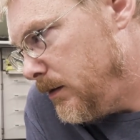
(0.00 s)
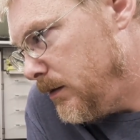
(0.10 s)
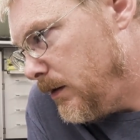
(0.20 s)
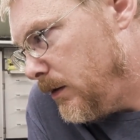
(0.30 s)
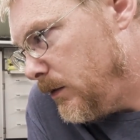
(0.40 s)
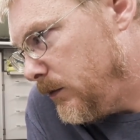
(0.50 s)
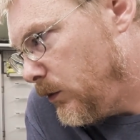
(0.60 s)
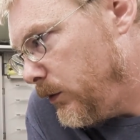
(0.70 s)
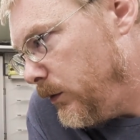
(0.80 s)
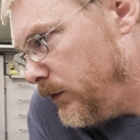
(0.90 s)
Those
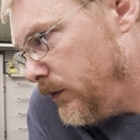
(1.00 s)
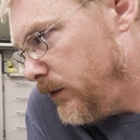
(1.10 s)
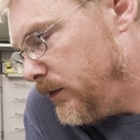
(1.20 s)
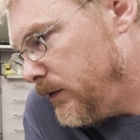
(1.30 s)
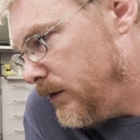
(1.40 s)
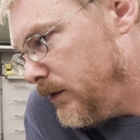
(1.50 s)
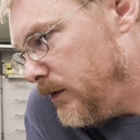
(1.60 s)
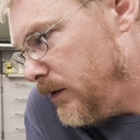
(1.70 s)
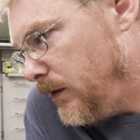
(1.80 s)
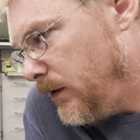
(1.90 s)
clues
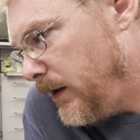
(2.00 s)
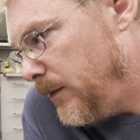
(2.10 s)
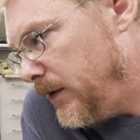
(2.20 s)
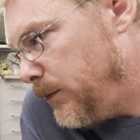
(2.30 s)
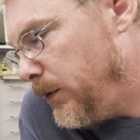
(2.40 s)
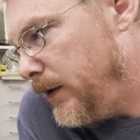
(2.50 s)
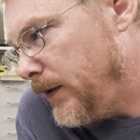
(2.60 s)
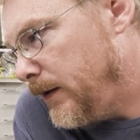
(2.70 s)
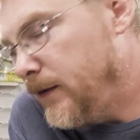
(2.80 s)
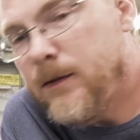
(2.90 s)
lead me to believe
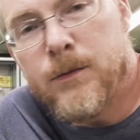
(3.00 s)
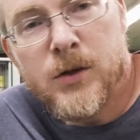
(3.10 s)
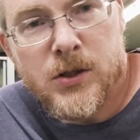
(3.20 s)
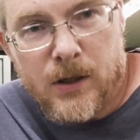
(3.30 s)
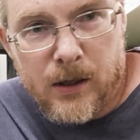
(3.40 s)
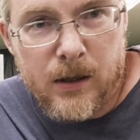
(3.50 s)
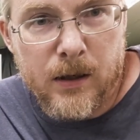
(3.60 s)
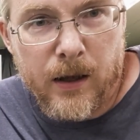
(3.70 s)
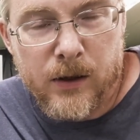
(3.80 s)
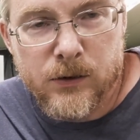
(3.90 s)
that this
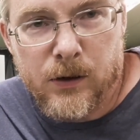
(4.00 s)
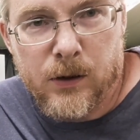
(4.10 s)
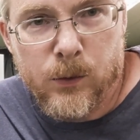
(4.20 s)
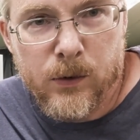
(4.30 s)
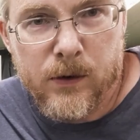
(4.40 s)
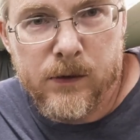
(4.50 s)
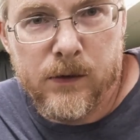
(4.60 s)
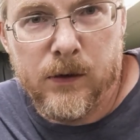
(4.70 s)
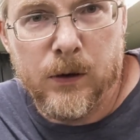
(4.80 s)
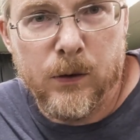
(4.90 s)
machine actually
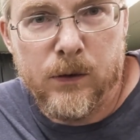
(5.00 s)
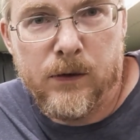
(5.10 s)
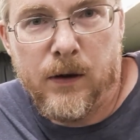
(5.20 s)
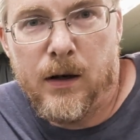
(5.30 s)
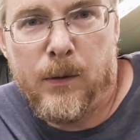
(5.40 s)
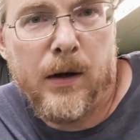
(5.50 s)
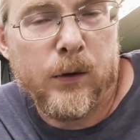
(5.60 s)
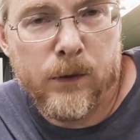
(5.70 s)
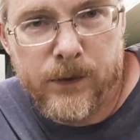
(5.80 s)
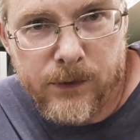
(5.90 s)
was used in a
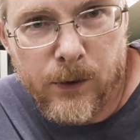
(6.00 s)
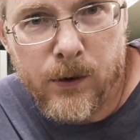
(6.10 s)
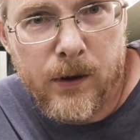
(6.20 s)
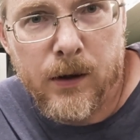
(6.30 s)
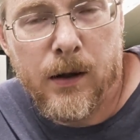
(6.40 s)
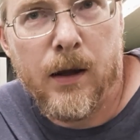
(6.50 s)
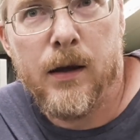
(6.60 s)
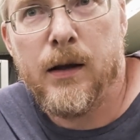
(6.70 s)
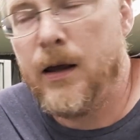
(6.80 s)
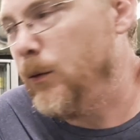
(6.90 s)
medical facility,
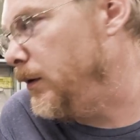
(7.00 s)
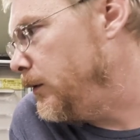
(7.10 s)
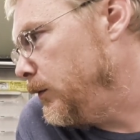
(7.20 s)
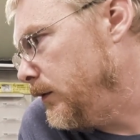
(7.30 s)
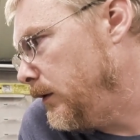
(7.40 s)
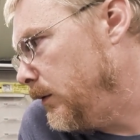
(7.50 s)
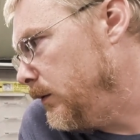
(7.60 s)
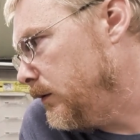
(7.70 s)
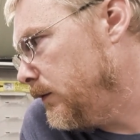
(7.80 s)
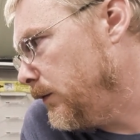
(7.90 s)
and that it was
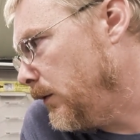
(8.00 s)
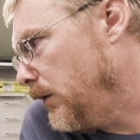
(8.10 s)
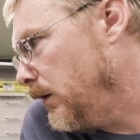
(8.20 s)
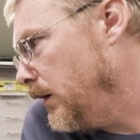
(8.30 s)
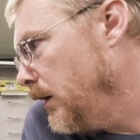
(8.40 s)
used for